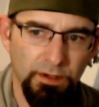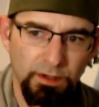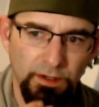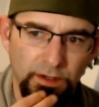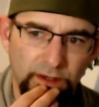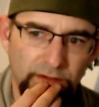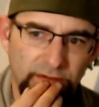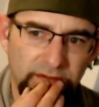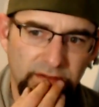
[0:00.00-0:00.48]

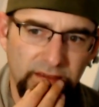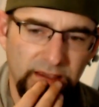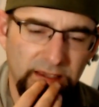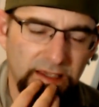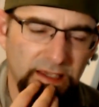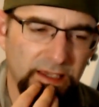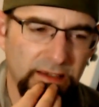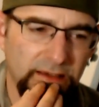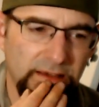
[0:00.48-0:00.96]
I
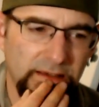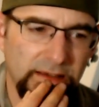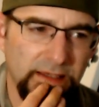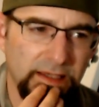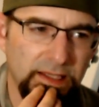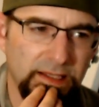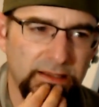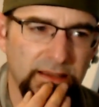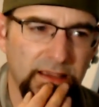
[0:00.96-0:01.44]
think
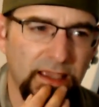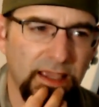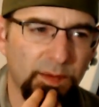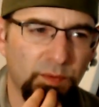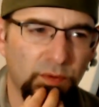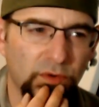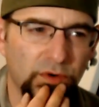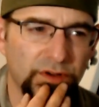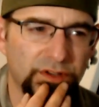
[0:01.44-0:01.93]
it's
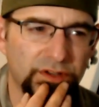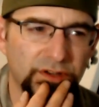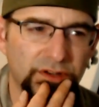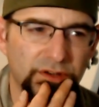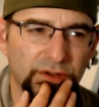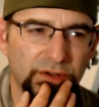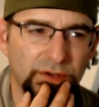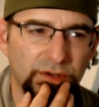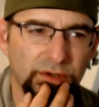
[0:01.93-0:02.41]

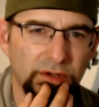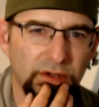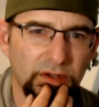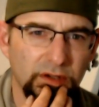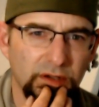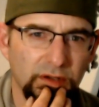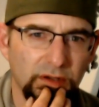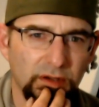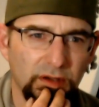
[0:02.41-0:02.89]
8.2.
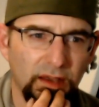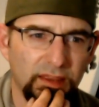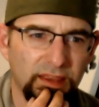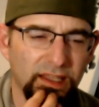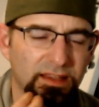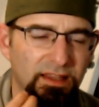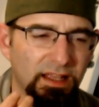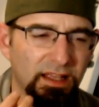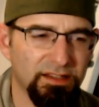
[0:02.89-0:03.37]
I
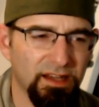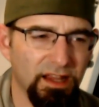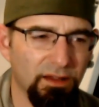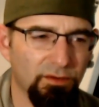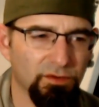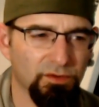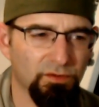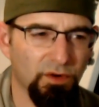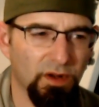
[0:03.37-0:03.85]
think that tank
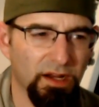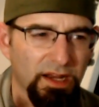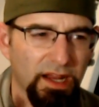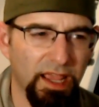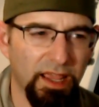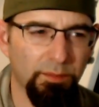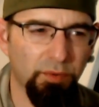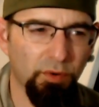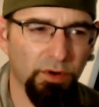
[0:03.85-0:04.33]
was running
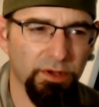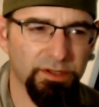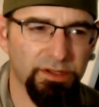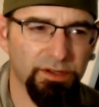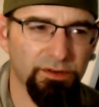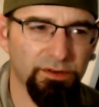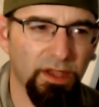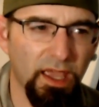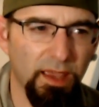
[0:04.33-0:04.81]

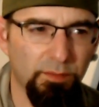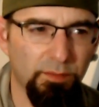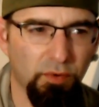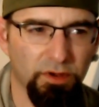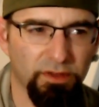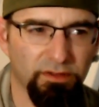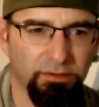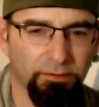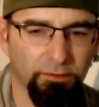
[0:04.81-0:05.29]
8.2,
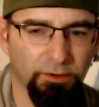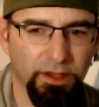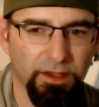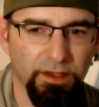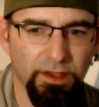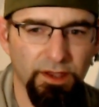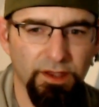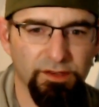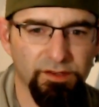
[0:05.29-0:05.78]
8.3.
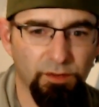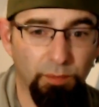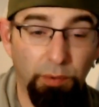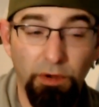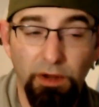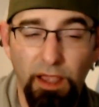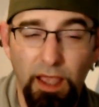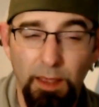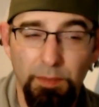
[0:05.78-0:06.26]
So
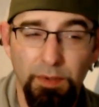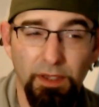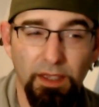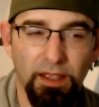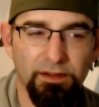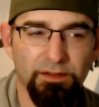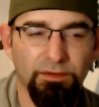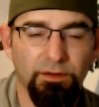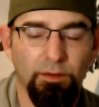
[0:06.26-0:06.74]
pretty high
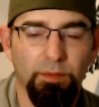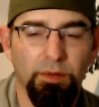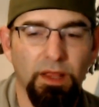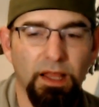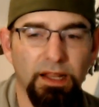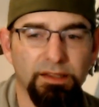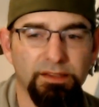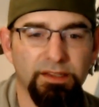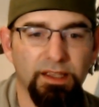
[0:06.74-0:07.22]
pH for a
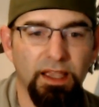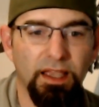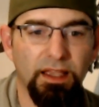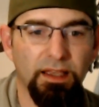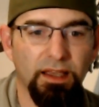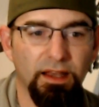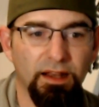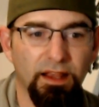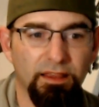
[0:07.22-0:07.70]
planted
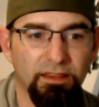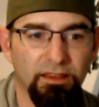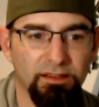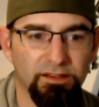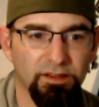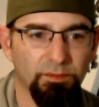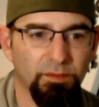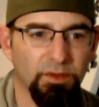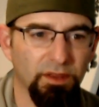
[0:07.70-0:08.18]
tank, and I think
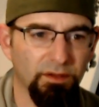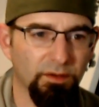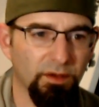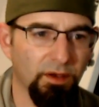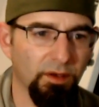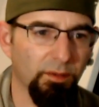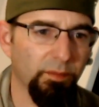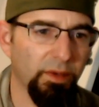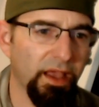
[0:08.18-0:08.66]
some of the,
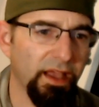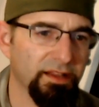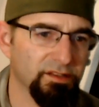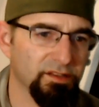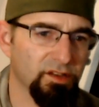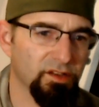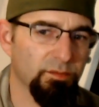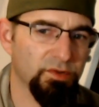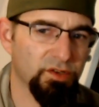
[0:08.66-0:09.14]
I had
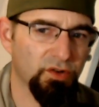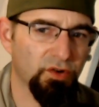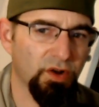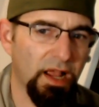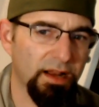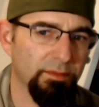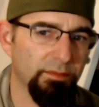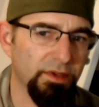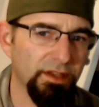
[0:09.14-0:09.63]
some
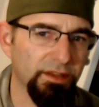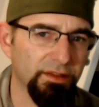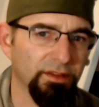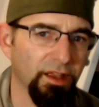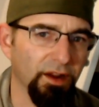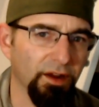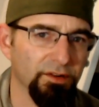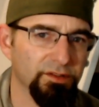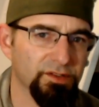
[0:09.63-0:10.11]
stratum in
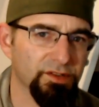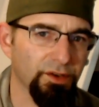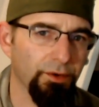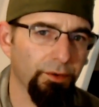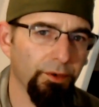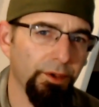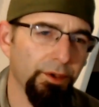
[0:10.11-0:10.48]
there, so,